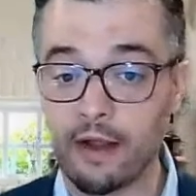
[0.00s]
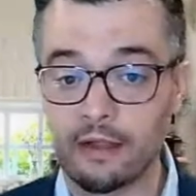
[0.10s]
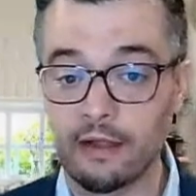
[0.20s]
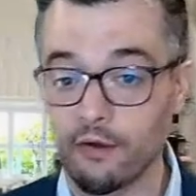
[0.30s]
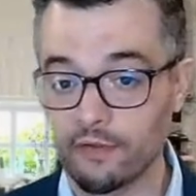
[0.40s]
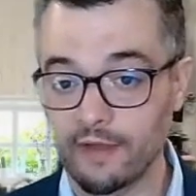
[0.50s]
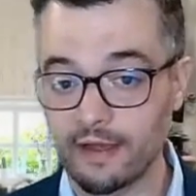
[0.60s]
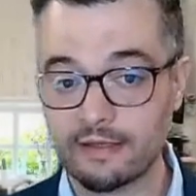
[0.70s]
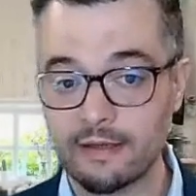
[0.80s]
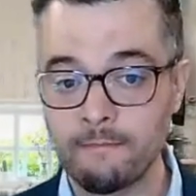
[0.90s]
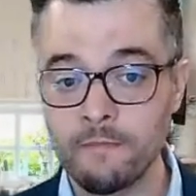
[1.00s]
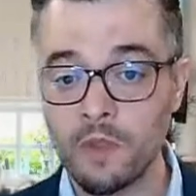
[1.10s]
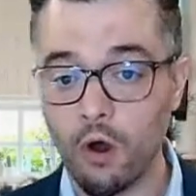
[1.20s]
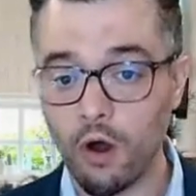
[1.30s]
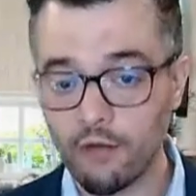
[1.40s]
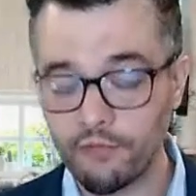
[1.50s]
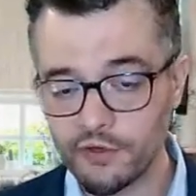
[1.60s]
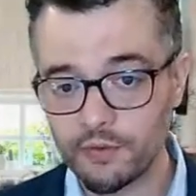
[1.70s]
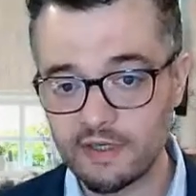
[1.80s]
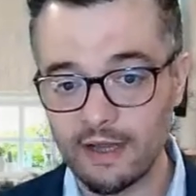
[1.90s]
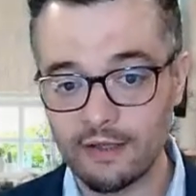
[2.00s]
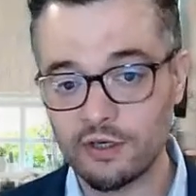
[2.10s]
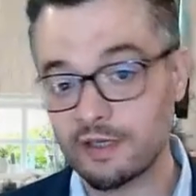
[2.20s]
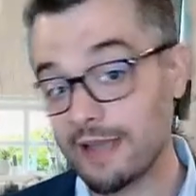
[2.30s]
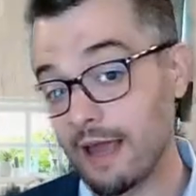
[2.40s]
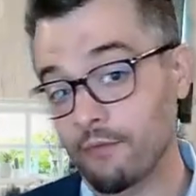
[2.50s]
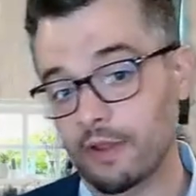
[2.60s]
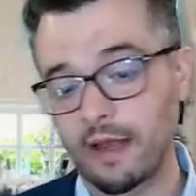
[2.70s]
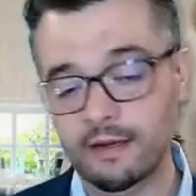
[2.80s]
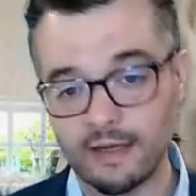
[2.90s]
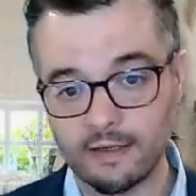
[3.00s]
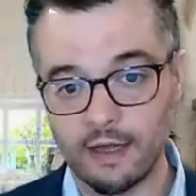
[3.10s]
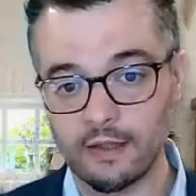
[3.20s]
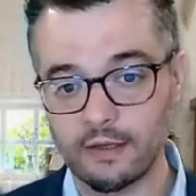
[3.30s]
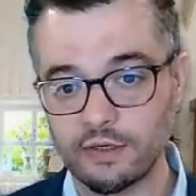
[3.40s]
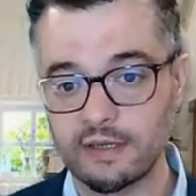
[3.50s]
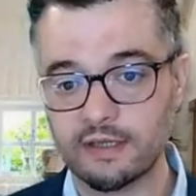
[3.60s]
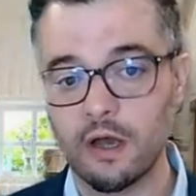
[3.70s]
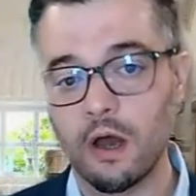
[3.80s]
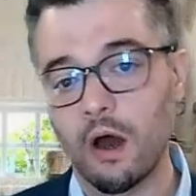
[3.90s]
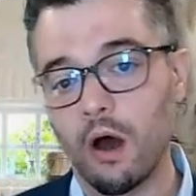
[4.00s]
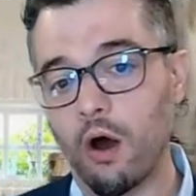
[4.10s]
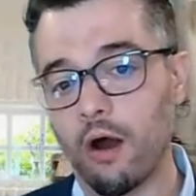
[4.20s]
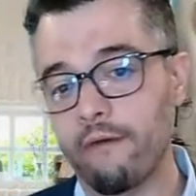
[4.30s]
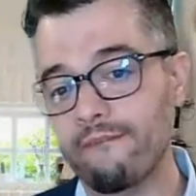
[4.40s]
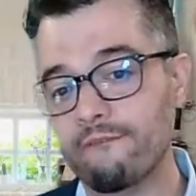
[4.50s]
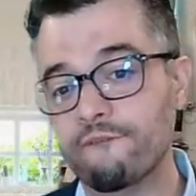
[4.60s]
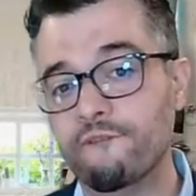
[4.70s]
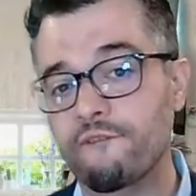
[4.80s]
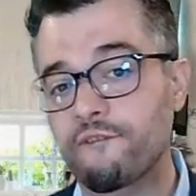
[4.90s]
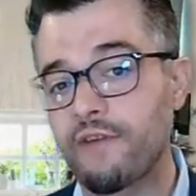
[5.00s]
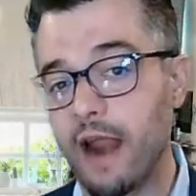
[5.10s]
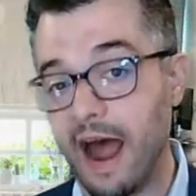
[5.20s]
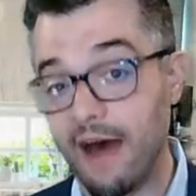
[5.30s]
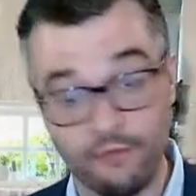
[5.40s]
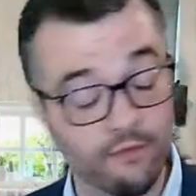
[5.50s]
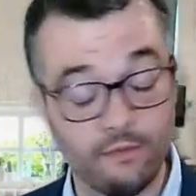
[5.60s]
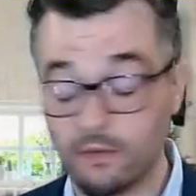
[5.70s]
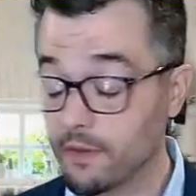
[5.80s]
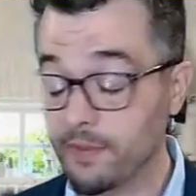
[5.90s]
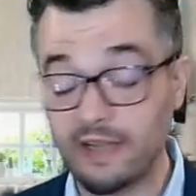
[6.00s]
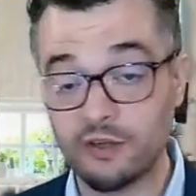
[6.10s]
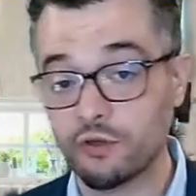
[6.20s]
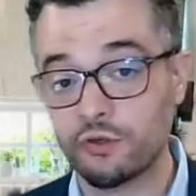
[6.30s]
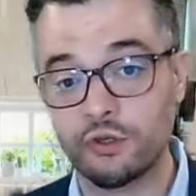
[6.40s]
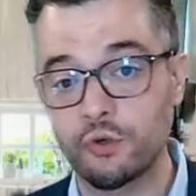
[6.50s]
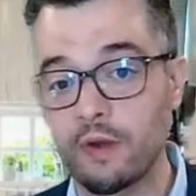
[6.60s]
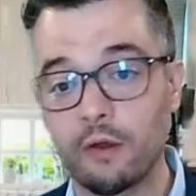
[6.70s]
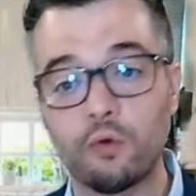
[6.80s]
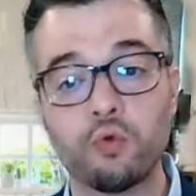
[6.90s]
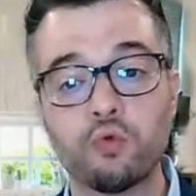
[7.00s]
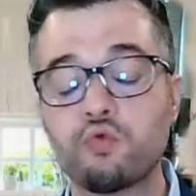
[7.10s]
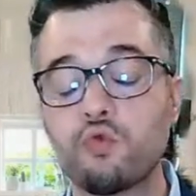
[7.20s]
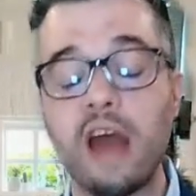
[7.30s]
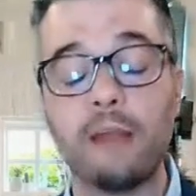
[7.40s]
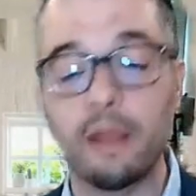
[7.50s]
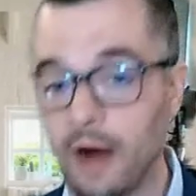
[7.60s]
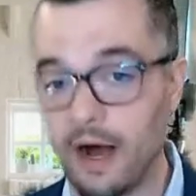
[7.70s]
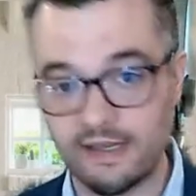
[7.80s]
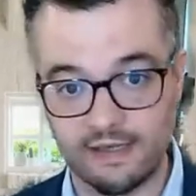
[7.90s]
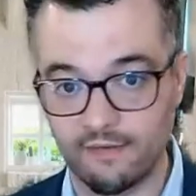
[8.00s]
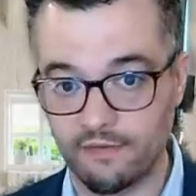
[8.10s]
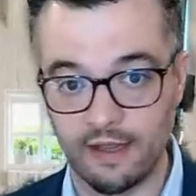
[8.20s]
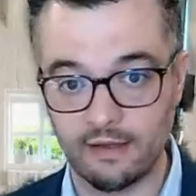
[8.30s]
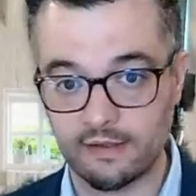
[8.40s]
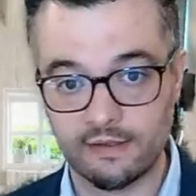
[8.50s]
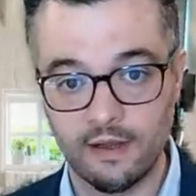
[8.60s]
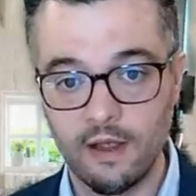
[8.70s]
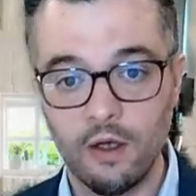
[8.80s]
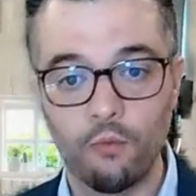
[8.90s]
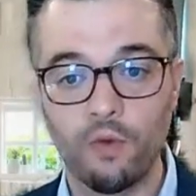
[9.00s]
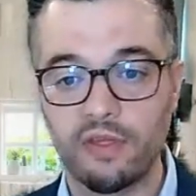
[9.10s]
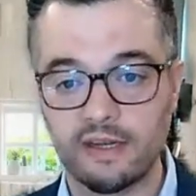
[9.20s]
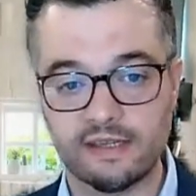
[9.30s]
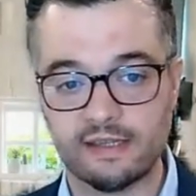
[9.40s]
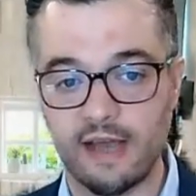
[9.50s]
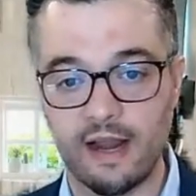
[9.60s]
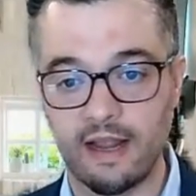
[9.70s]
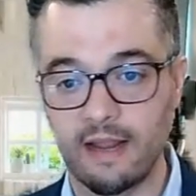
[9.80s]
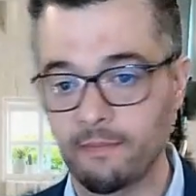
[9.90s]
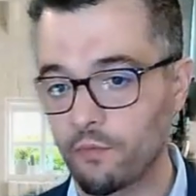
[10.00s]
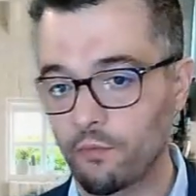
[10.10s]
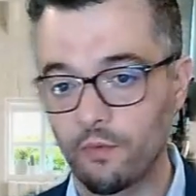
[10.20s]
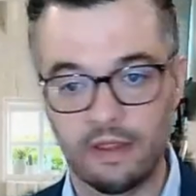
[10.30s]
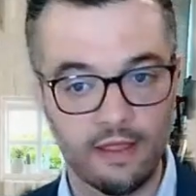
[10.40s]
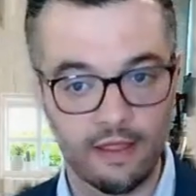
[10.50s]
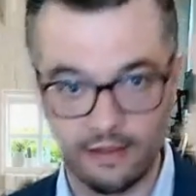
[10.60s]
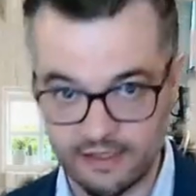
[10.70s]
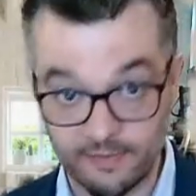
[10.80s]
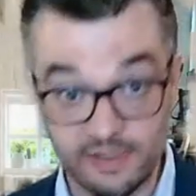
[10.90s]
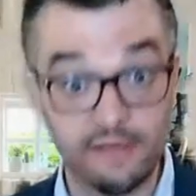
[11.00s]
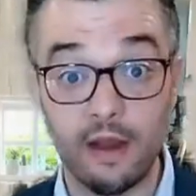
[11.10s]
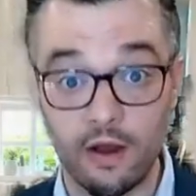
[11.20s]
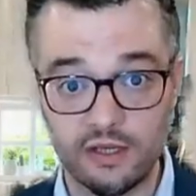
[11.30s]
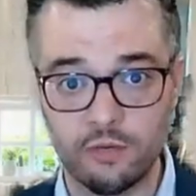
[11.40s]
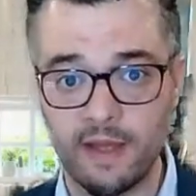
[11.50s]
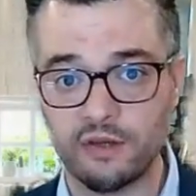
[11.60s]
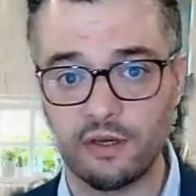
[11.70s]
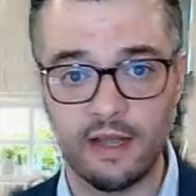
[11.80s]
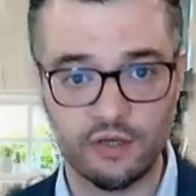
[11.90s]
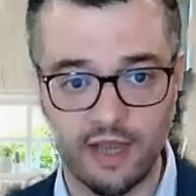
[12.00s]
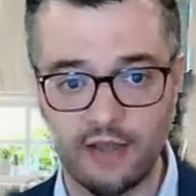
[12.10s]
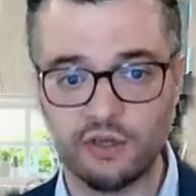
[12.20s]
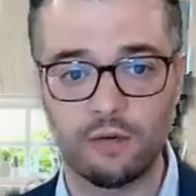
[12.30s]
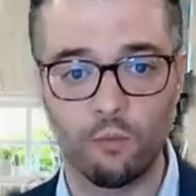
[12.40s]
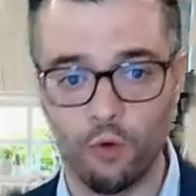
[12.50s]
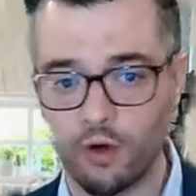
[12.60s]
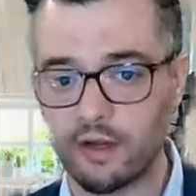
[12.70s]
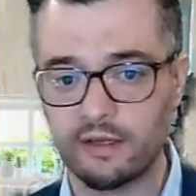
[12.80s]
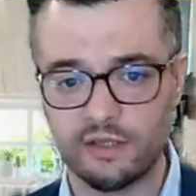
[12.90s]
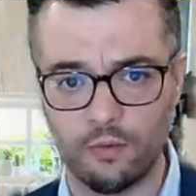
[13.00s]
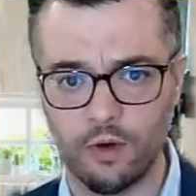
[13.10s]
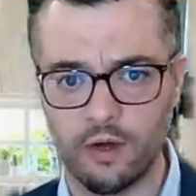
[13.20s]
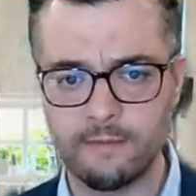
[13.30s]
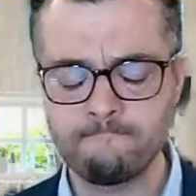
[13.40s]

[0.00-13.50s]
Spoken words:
clear on this. Artificial intelligence and related technologies have the potential to do incredibly positive things within society, and then the specific areas you mentioned, education, work, and so on.